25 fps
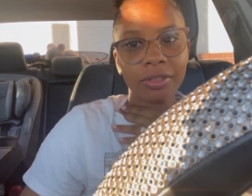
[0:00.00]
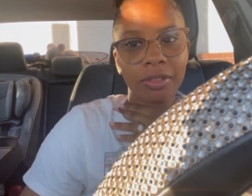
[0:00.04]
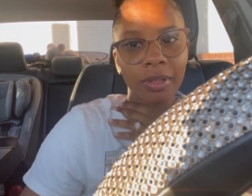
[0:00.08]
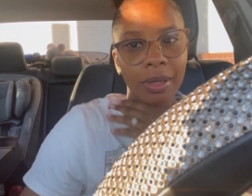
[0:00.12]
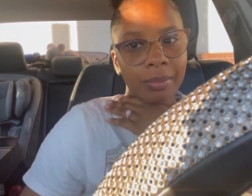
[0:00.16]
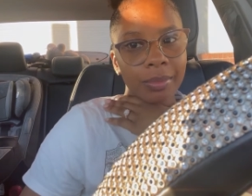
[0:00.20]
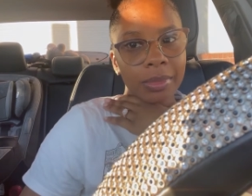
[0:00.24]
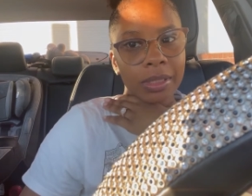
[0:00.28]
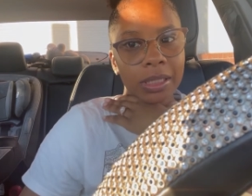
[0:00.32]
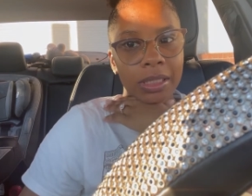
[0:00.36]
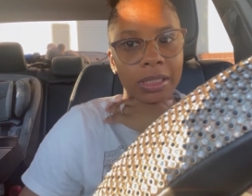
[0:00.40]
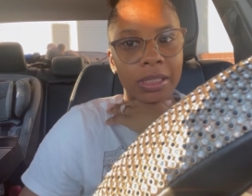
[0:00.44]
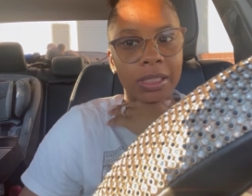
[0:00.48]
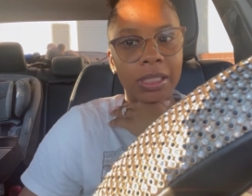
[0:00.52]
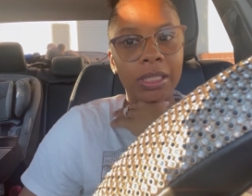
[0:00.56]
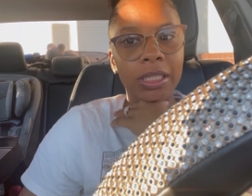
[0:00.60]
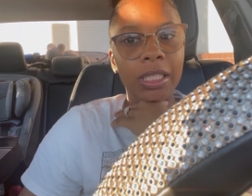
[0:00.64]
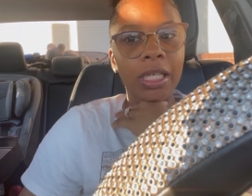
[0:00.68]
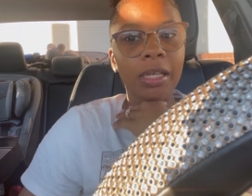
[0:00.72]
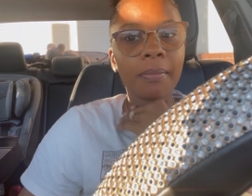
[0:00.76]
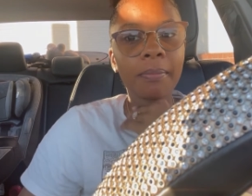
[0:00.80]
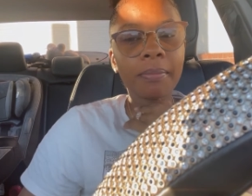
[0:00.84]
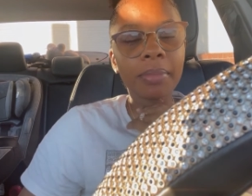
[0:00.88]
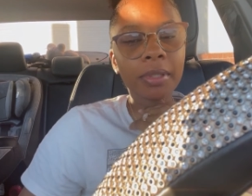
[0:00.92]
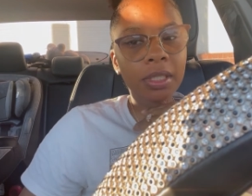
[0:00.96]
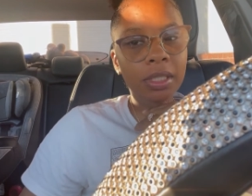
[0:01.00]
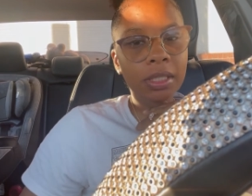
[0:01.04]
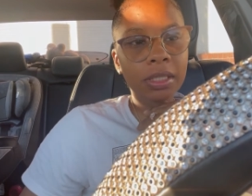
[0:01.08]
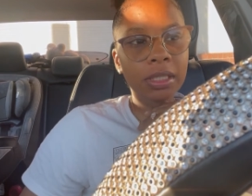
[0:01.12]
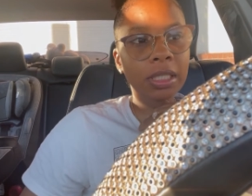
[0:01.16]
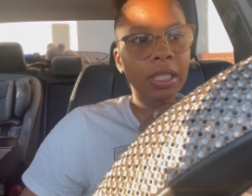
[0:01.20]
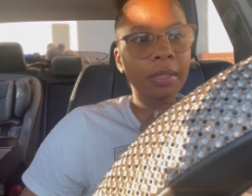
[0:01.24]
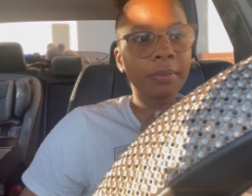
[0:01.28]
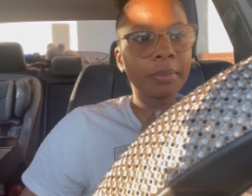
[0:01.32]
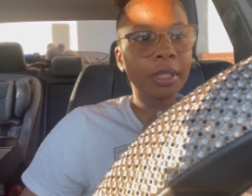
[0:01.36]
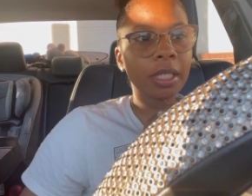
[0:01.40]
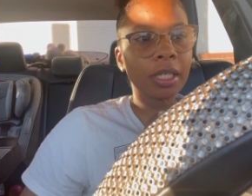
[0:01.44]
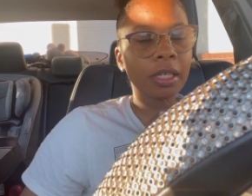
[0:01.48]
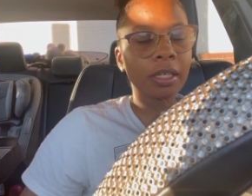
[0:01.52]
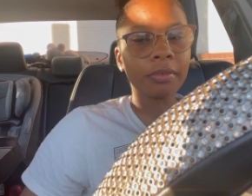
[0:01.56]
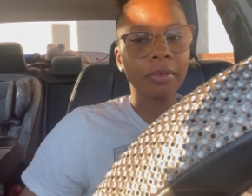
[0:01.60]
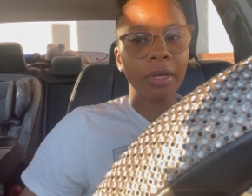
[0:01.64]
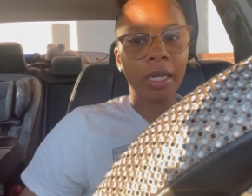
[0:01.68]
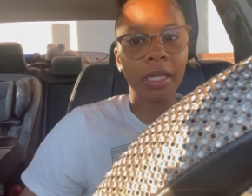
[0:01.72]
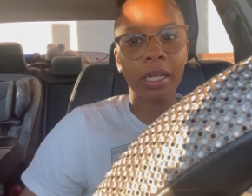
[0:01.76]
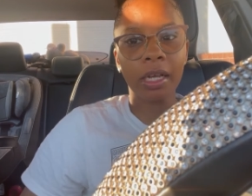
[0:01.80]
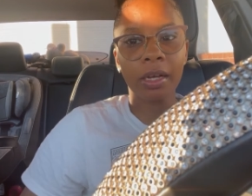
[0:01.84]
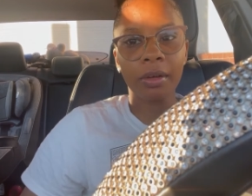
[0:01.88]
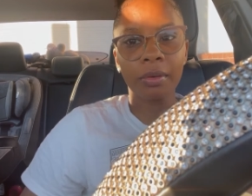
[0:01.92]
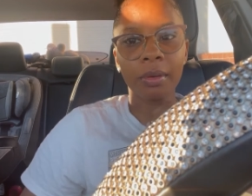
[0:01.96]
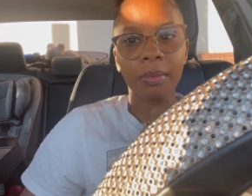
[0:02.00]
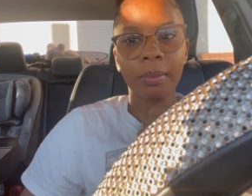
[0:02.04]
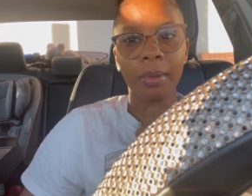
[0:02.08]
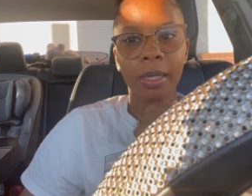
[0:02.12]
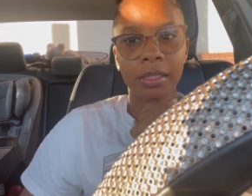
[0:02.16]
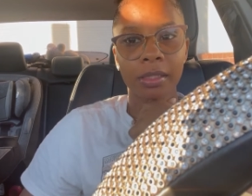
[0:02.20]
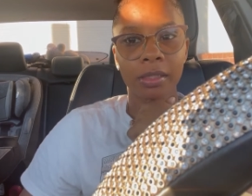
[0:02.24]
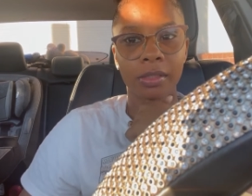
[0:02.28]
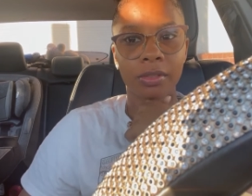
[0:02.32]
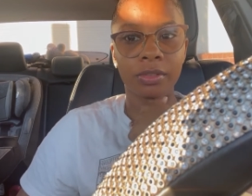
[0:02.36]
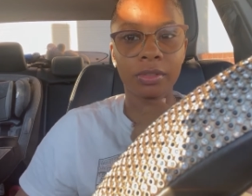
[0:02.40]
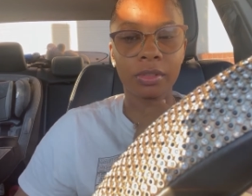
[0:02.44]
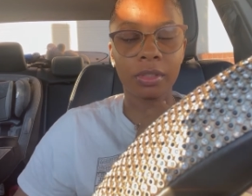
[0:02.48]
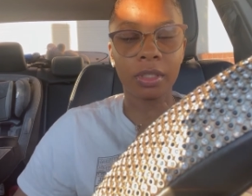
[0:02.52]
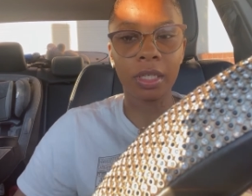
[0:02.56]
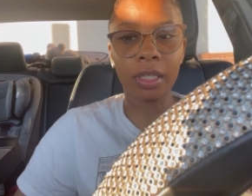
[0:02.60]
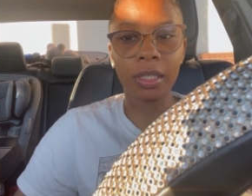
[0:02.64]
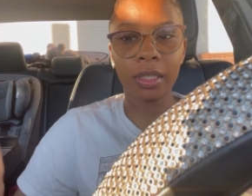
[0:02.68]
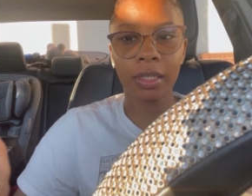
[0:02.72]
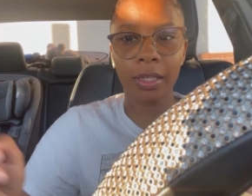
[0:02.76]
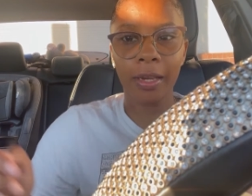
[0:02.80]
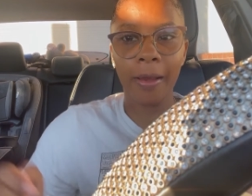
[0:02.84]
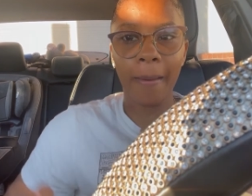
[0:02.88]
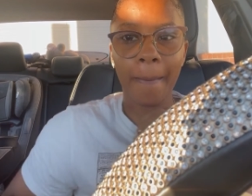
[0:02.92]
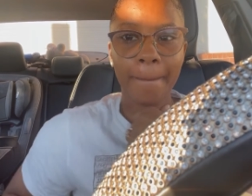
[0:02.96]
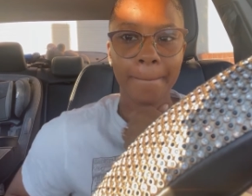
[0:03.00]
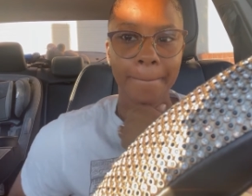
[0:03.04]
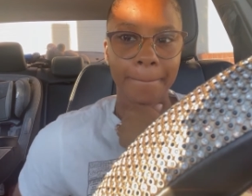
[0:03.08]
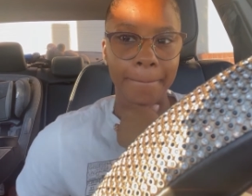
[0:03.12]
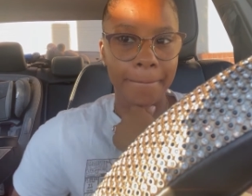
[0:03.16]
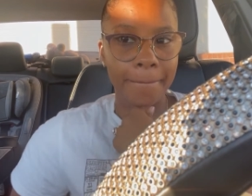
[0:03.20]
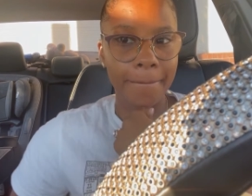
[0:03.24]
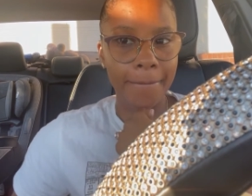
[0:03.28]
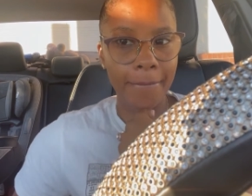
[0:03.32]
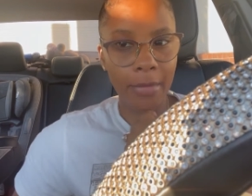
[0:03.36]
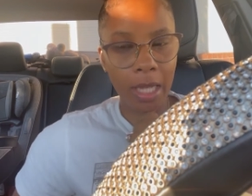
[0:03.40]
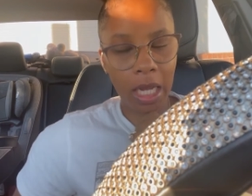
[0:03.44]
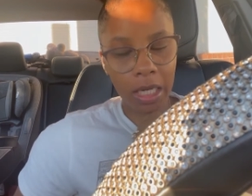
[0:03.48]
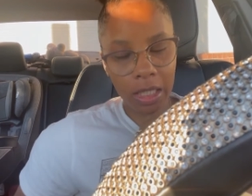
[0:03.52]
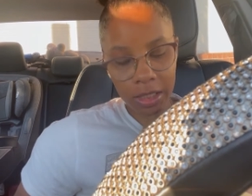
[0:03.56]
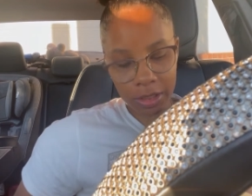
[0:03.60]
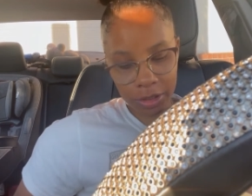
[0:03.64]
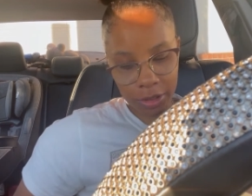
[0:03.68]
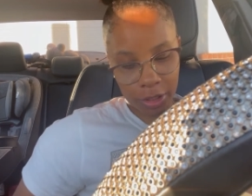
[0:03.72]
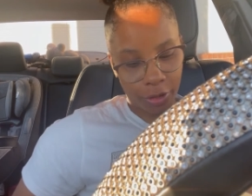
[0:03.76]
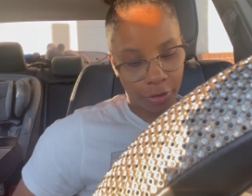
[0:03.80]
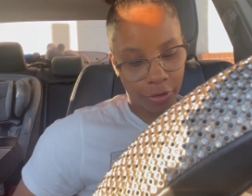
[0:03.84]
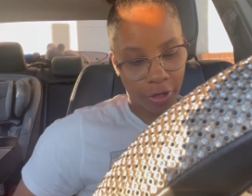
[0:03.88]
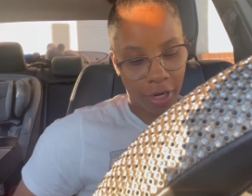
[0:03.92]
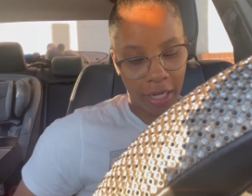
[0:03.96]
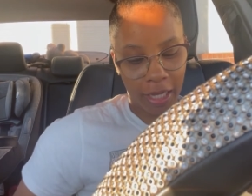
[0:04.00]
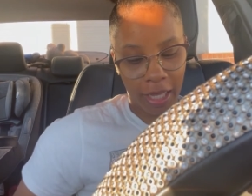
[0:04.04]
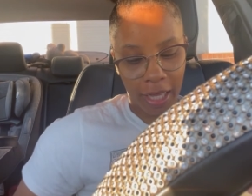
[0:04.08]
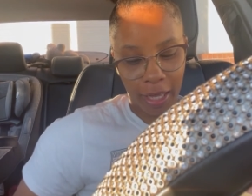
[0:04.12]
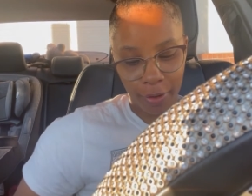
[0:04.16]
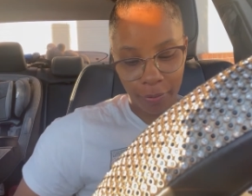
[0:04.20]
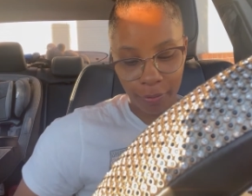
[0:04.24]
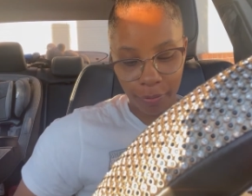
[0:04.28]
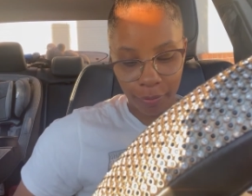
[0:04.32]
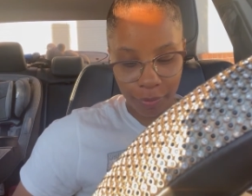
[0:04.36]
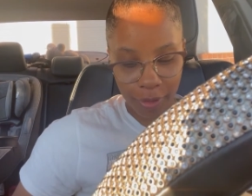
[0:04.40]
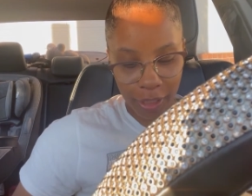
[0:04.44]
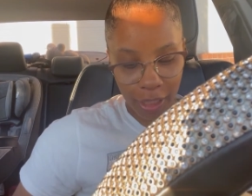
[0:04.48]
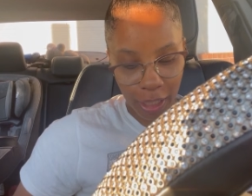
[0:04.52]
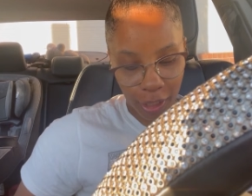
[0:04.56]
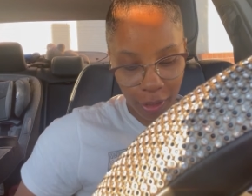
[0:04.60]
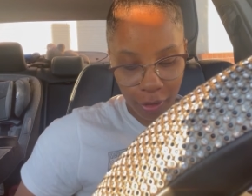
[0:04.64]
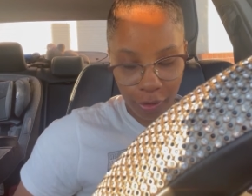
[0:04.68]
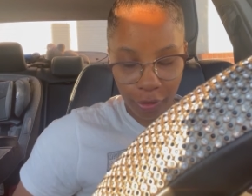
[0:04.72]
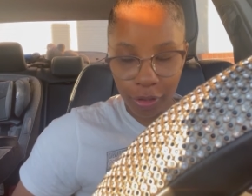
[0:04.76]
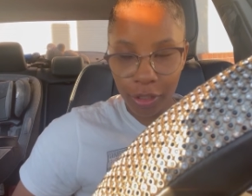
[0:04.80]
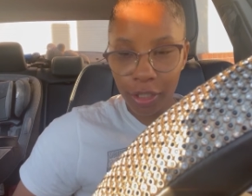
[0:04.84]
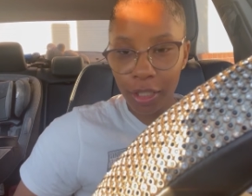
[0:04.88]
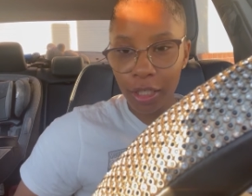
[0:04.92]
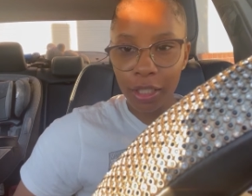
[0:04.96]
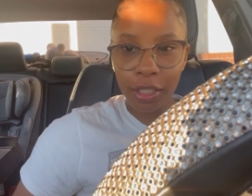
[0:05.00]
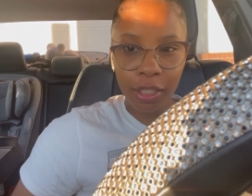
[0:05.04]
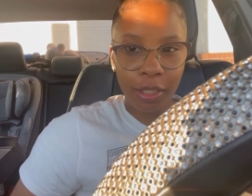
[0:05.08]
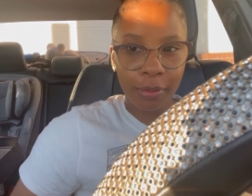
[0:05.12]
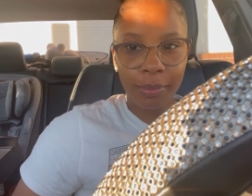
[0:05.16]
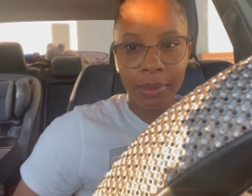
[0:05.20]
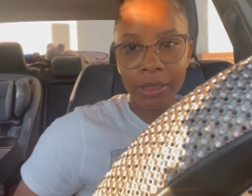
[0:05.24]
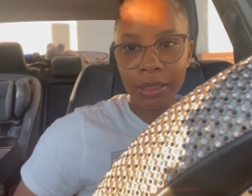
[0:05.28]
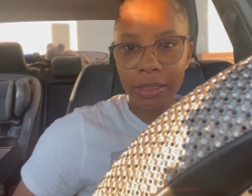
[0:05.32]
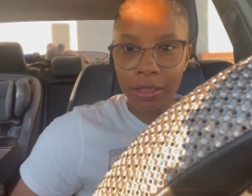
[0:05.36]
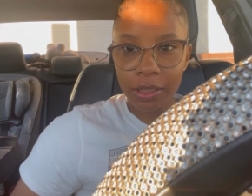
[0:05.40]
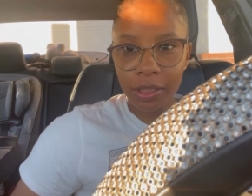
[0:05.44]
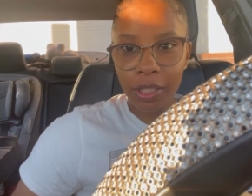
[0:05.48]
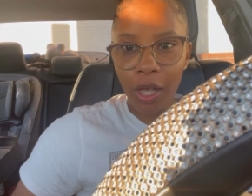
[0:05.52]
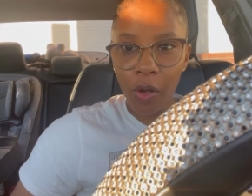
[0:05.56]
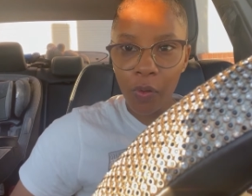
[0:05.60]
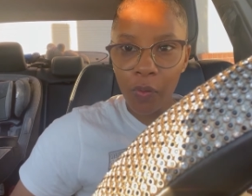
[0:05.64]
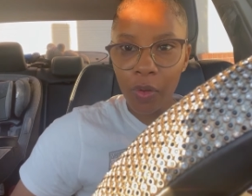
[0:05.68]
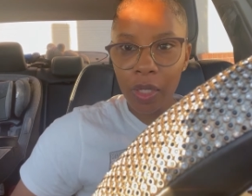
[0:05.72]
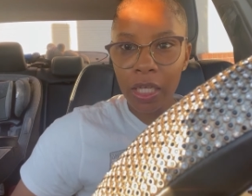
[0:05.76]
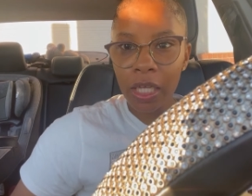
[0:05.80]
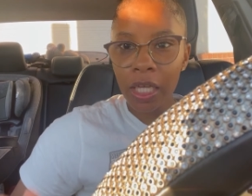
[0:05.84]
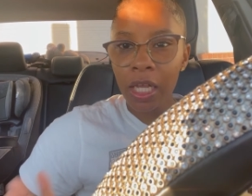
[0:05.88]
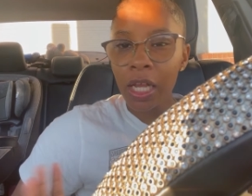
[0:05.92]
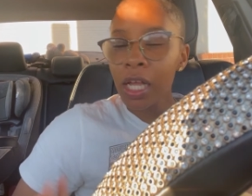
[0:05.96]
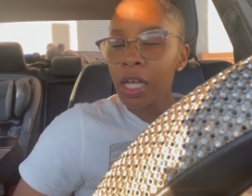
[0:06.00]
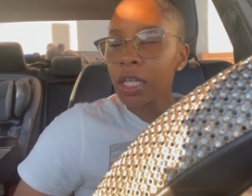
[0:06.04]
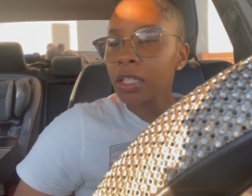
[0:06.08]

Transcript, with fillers: So I'm gonna just put this clip in there right now. We about to go do a cleaning. Cause y'all know I got we got a little cleaning business going.